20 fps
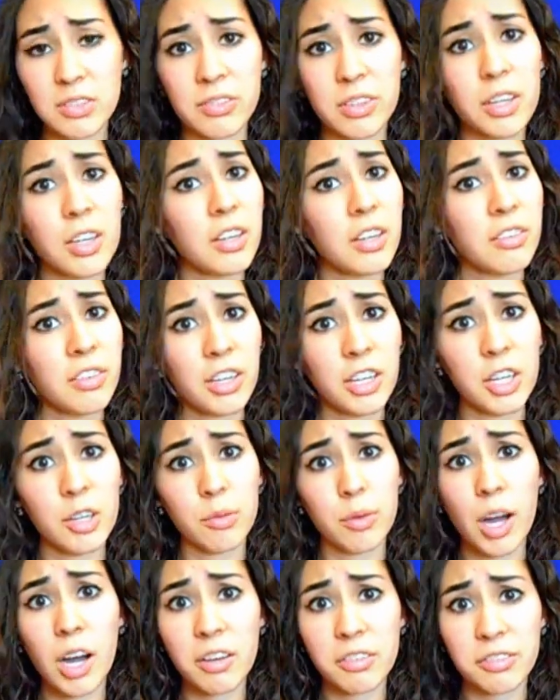very, very
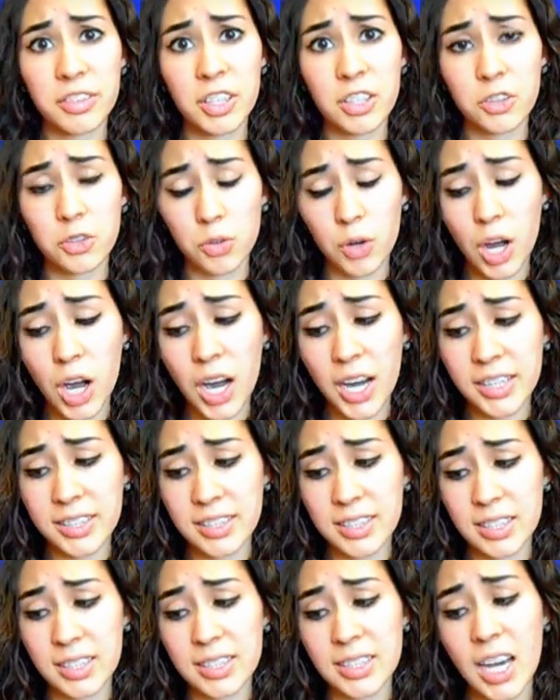rough and dry
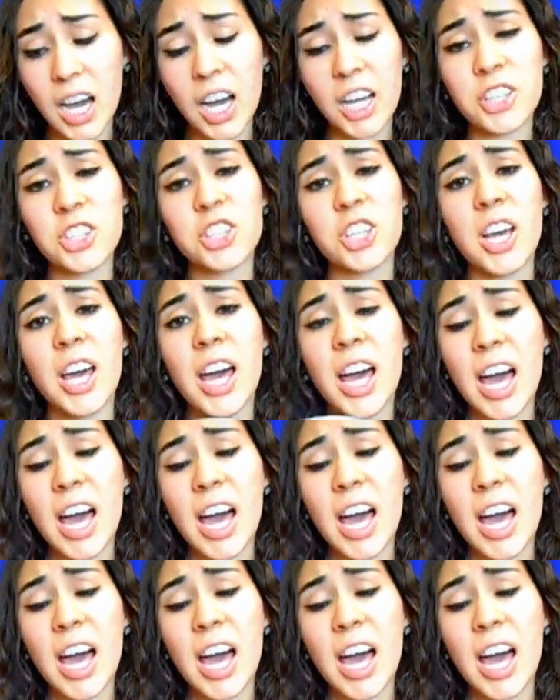to the touch.